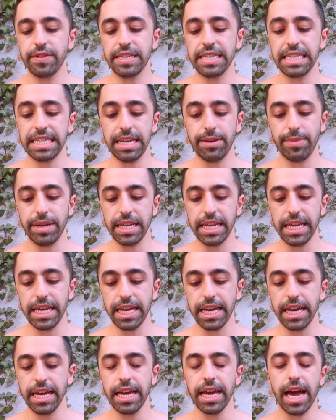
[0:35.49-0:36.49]

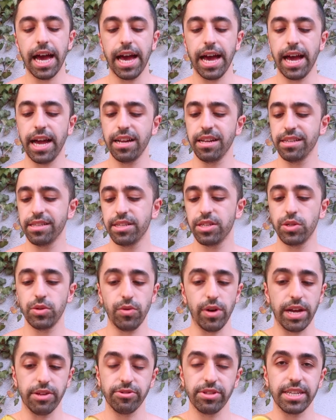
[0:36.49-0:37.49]
CBD and it's
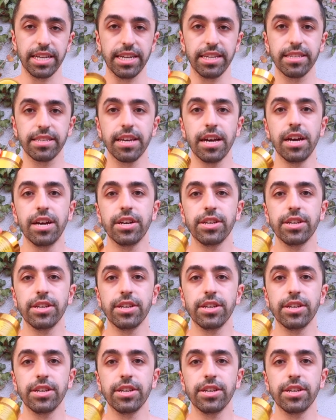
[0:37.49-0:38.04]
two ounces.